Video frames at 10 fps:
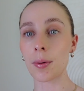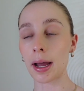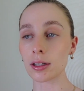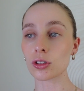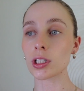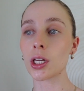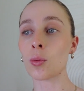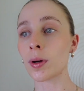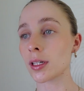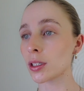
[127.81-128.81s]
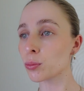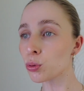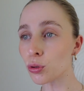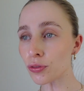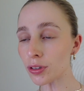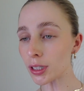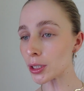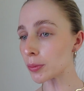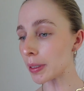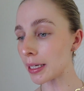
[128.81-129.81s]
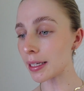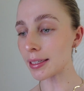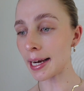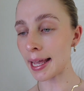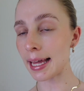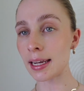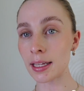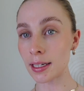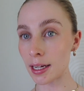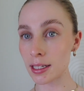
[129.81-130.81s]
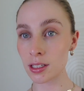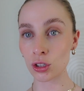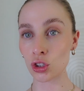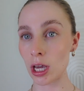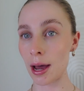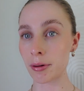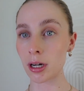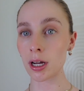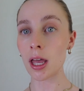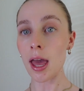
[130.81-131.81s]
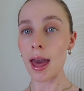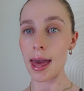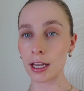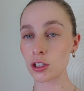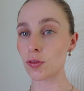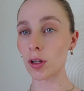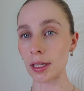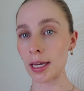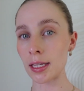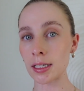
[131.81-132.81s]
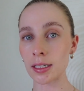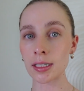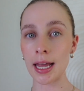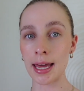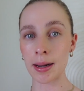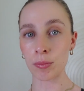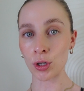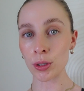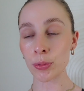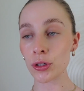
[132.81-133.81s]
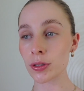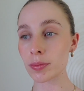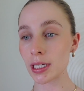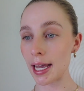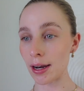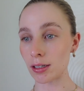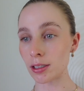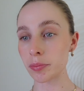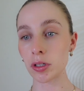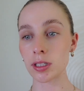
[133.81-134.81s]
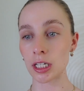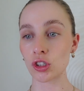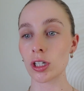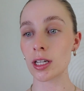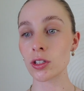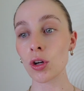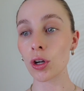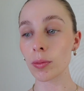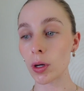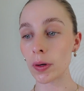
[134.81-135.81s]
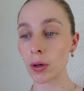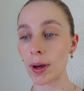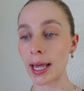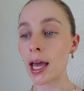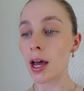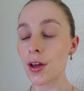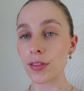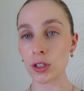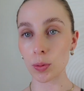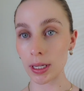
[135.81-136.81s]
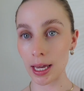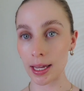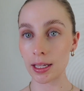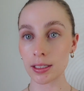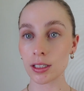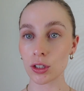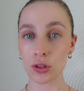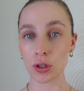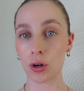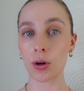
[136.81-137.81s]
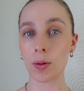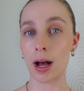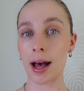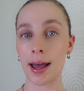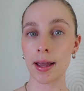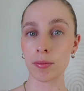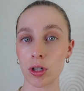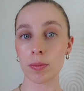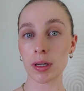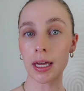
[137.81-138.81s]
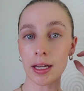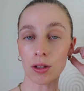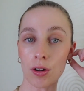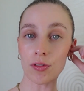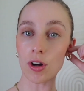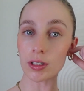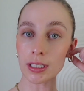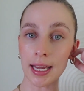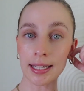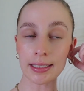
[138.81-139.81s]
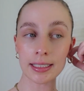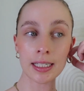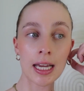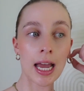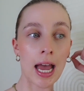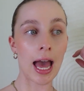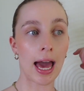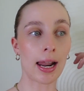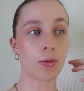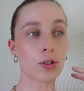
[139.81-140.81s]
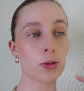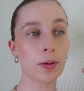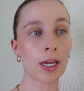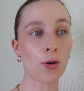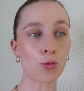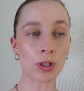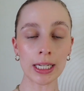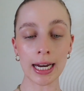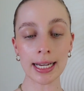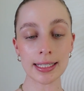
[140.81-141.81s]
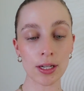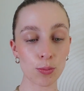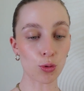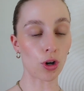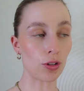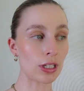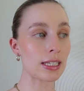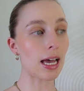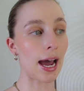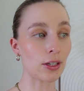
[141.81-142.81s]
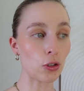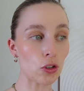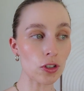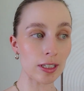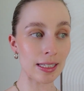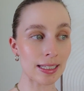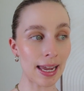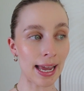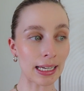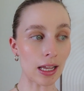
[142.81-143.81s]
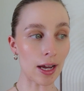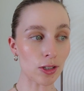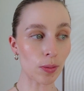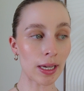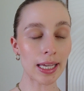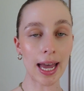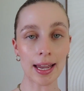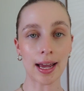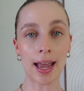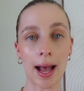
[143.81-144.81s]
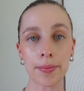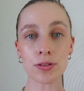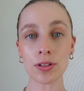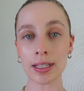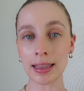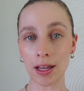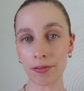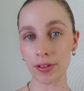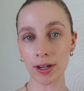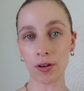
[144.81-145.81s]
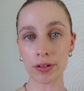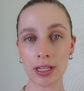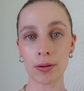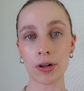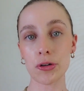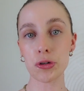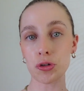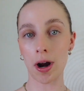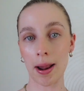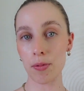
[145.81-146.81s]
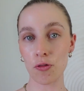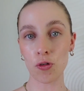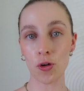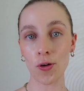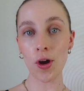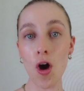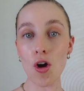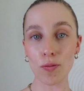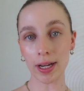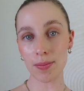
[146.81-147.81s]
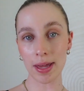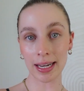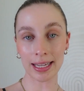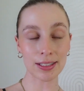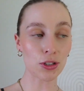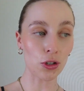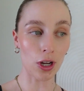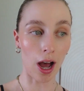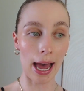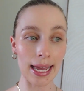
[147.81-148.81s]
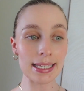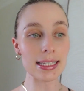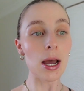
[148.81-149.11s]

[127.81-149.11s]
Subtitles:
I actually went in the pool for a little bit and then I had a nice shower, exfoliated, and I'm gonna put some tan on because, as you guys know, I'm going away this weekend, so I am gonna be getting a lot of content and I want to be really nice and bronze. I used this tan last week and I absolutely loved it. Obviously, I wanted to try it before recommending it to you guys.